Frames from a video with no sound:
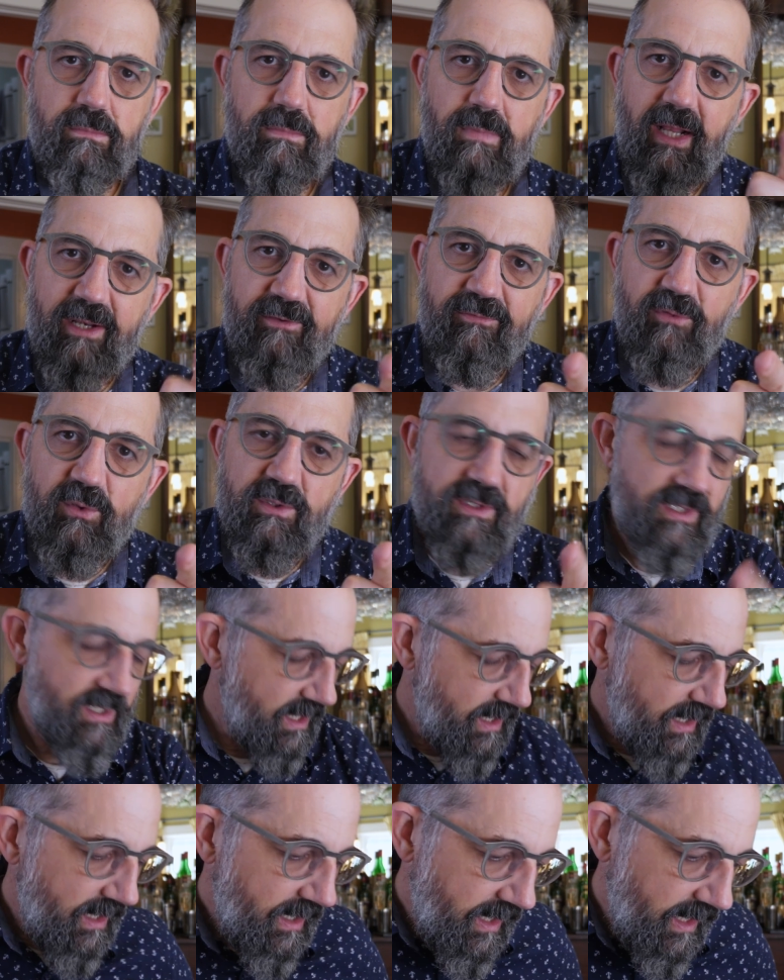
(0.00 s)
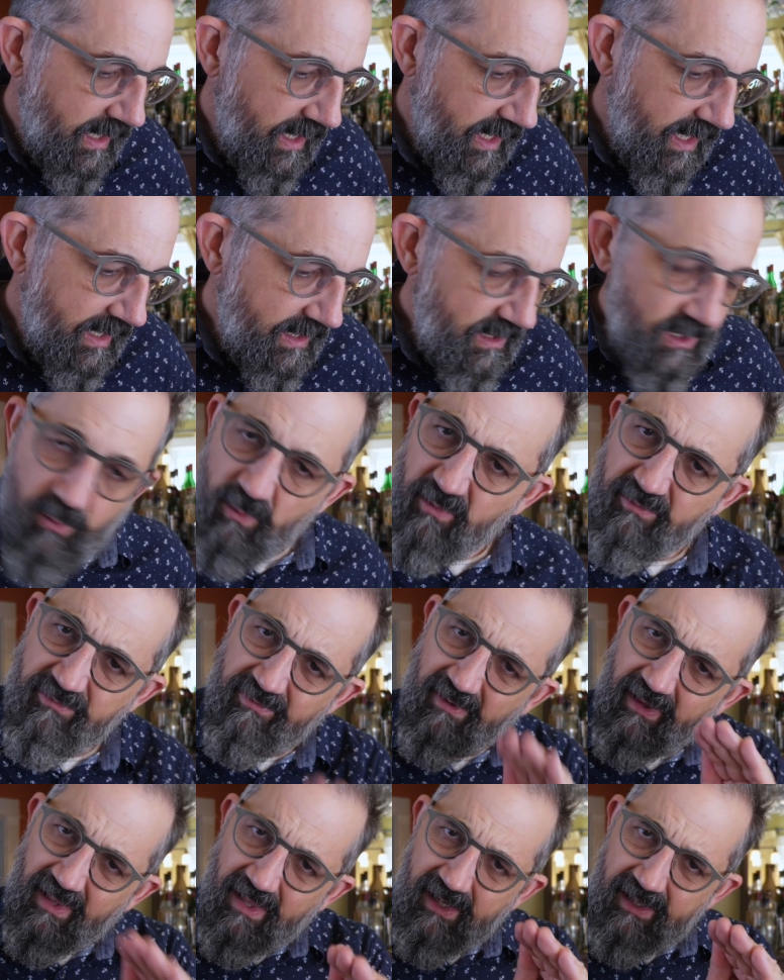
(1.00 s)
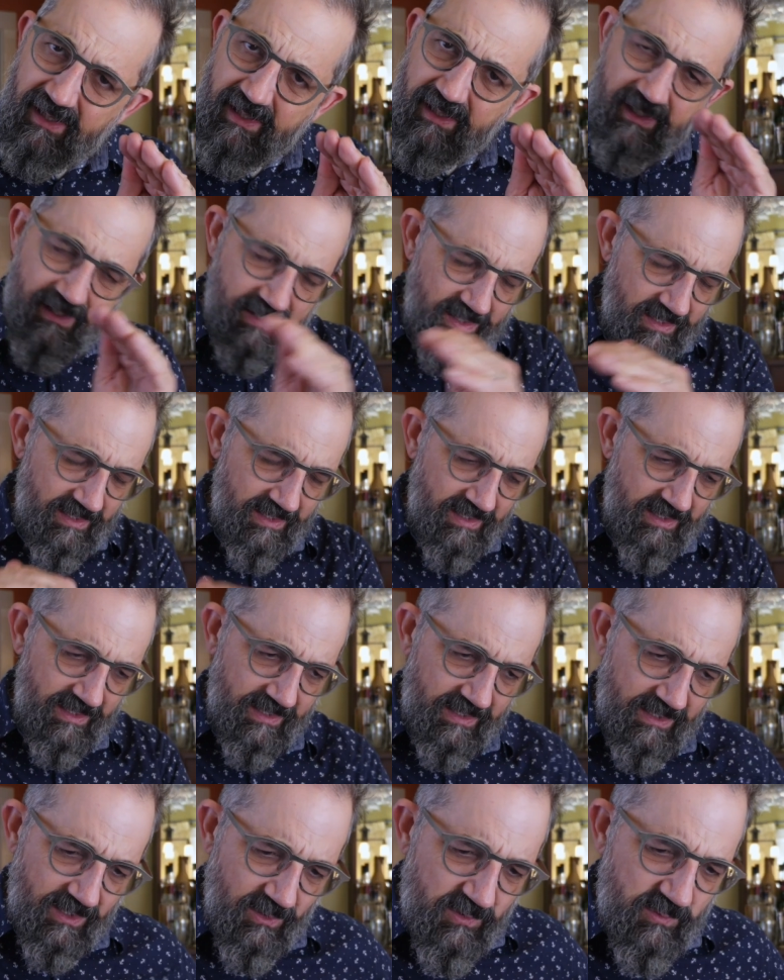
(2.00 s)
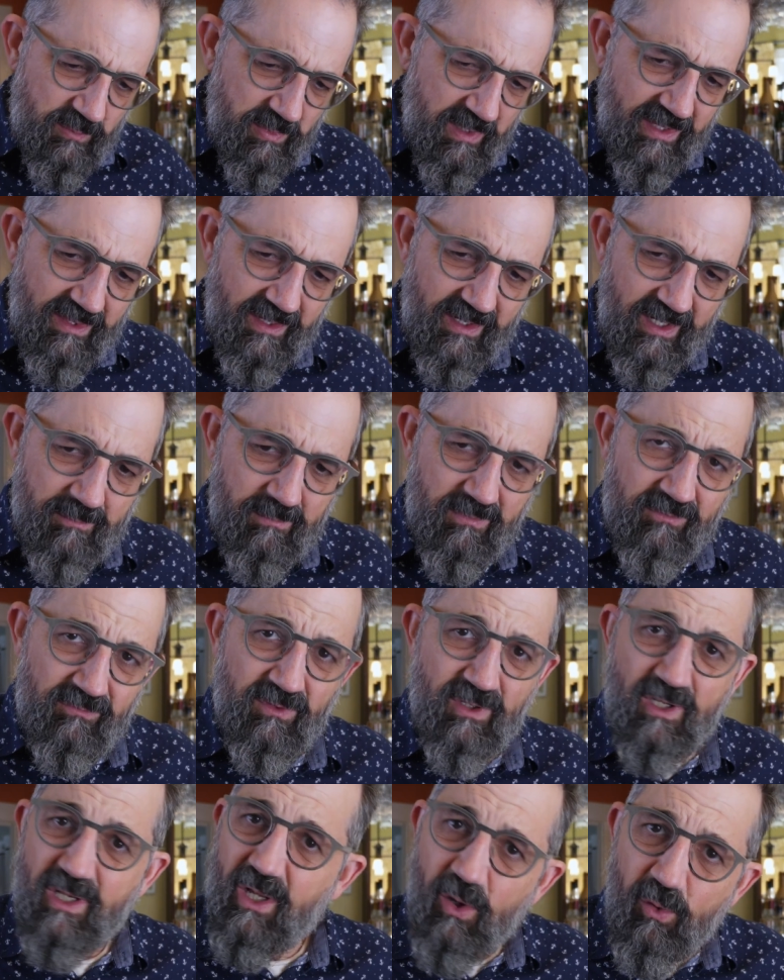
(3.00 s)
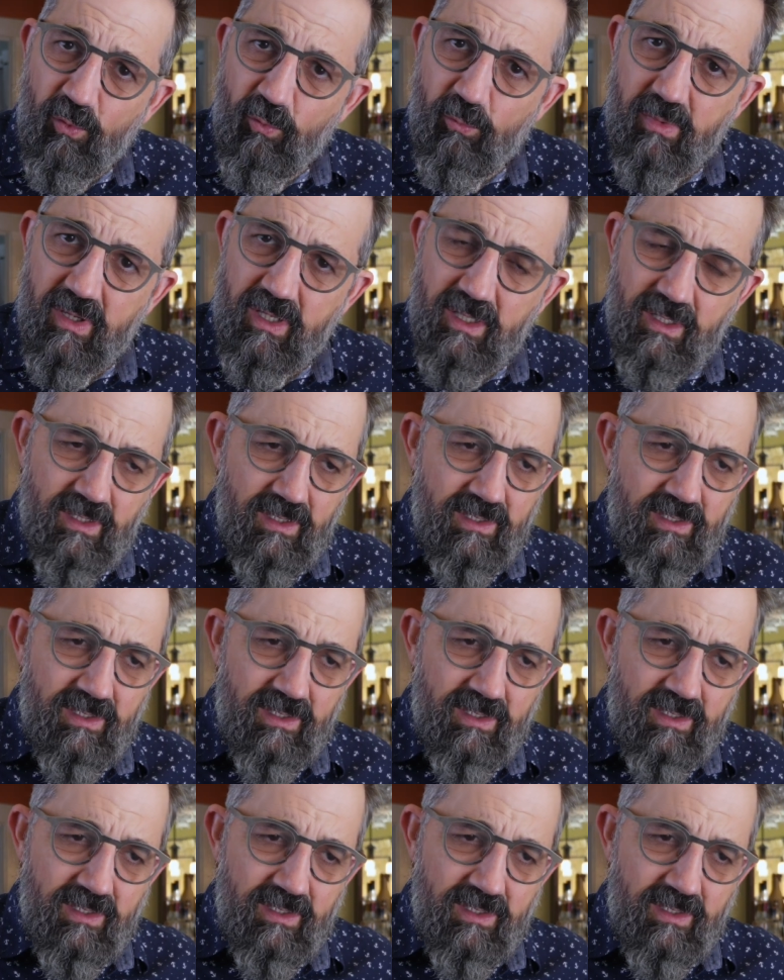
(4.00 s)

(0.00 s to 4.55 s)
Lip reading: Howdy folks, I know a fella, he goes by the name of Gnome.